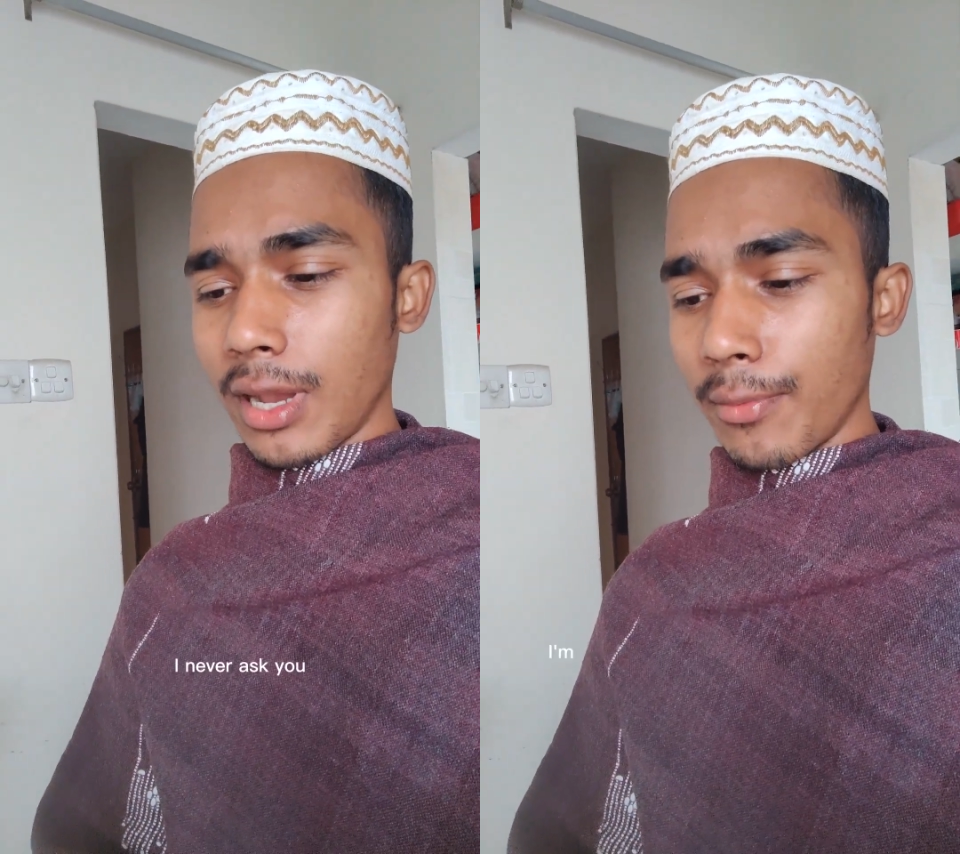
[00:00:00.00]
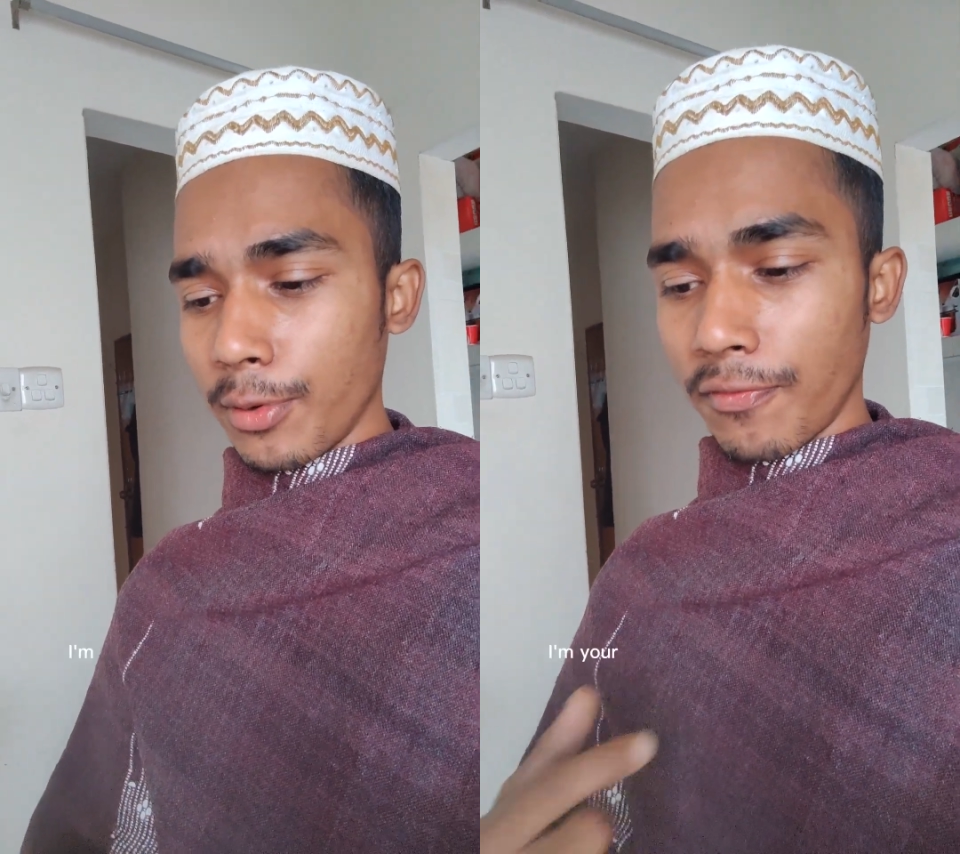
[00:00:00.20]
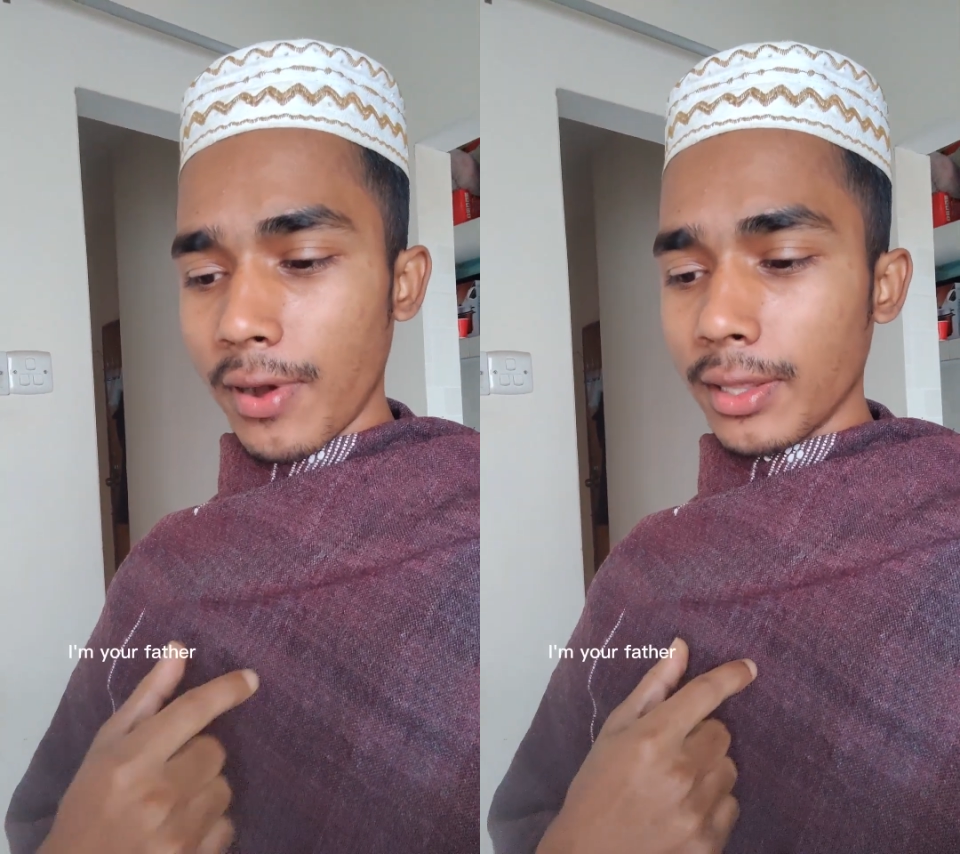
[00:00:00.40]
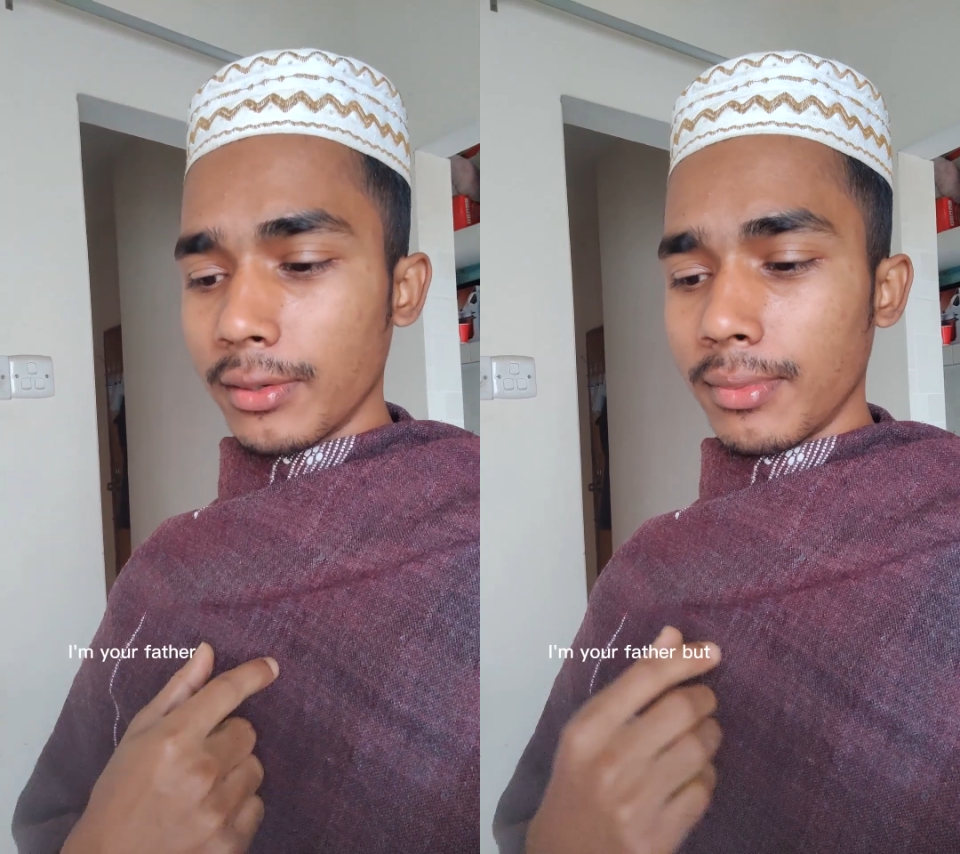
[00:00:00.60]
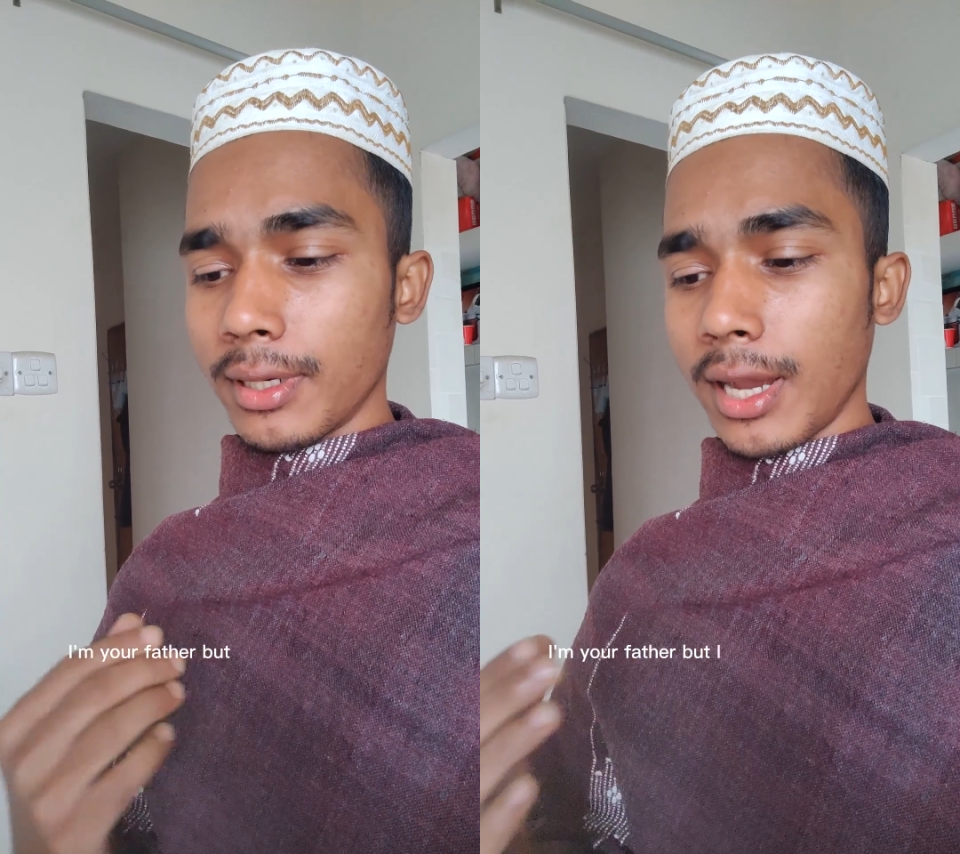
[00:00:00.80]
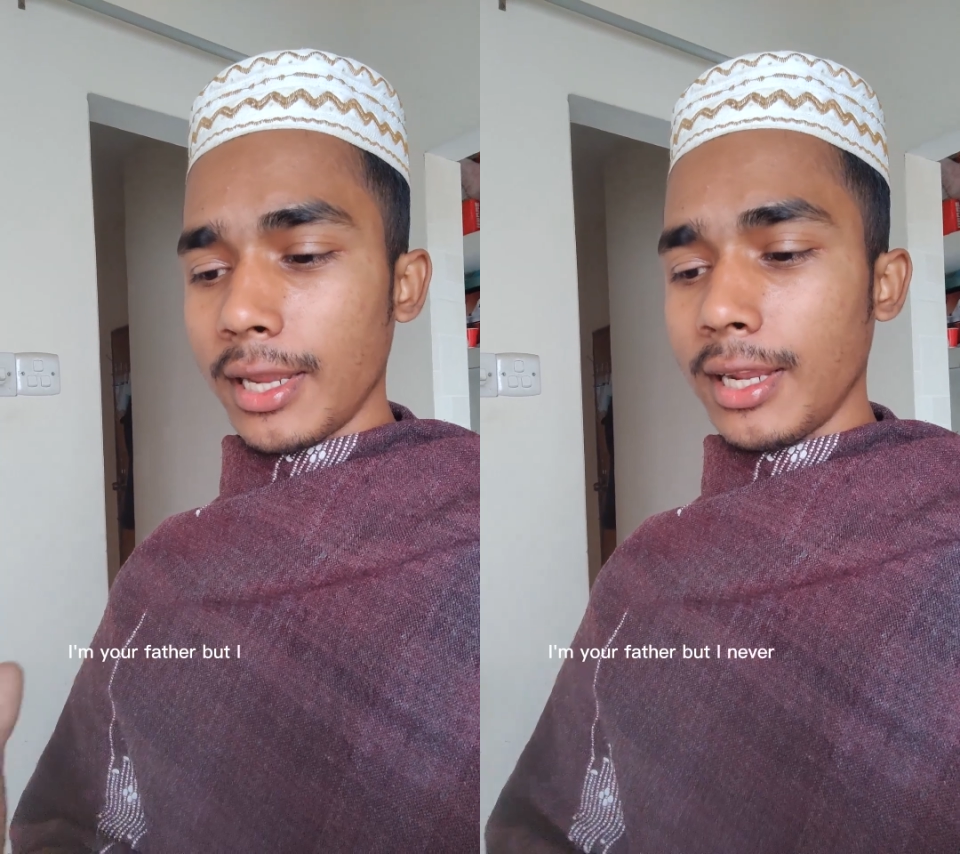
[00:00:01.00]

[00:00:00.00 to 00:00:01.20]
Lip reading: I'm your father, but I